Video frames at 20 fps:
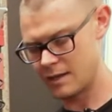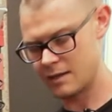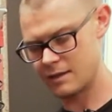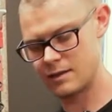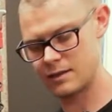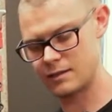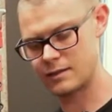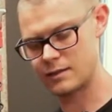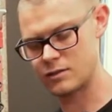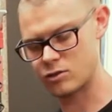
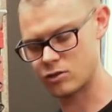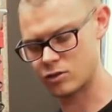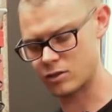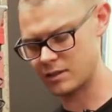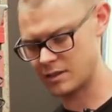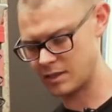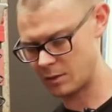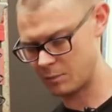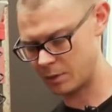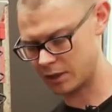this is your
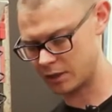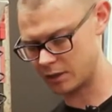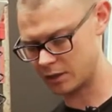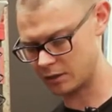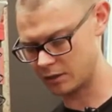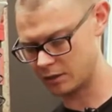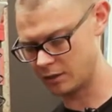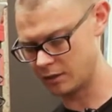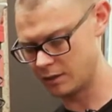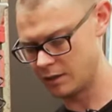
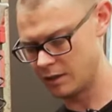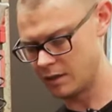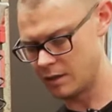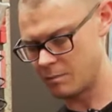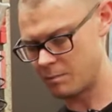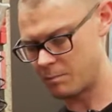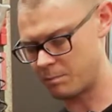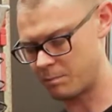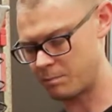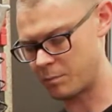typical
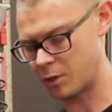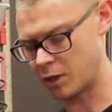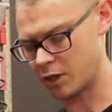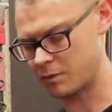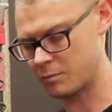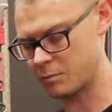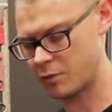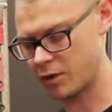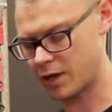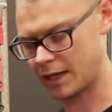
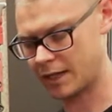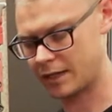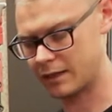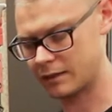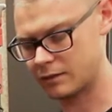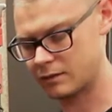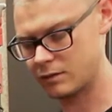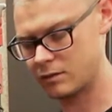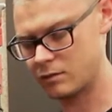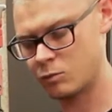bottom
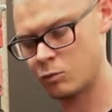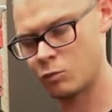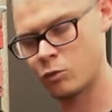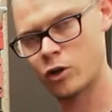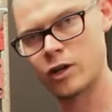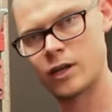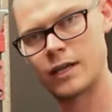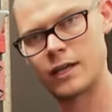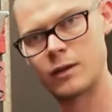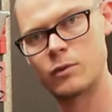bracket
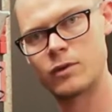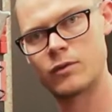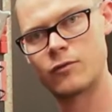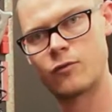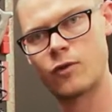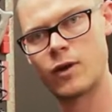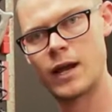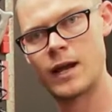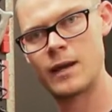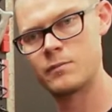working with
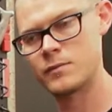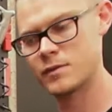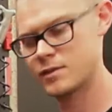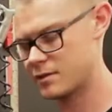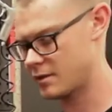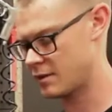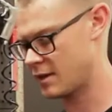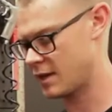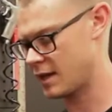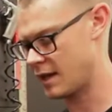
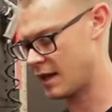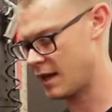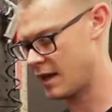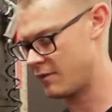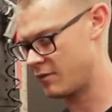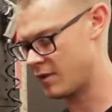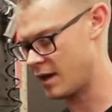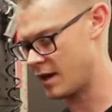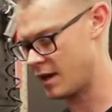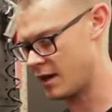frames that
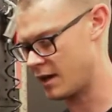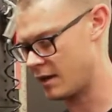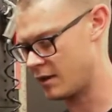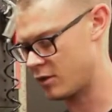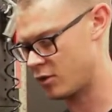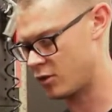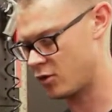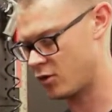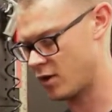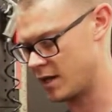have a
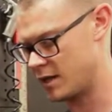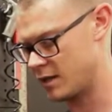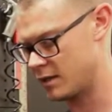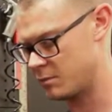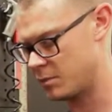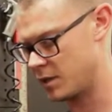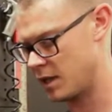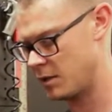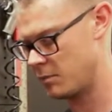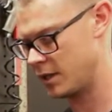
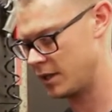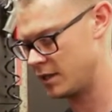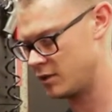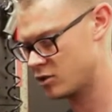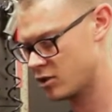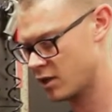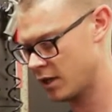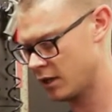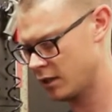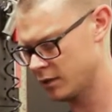threaded BB
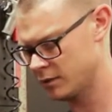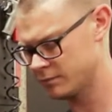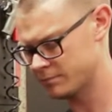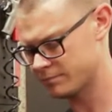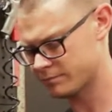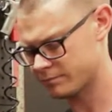shell.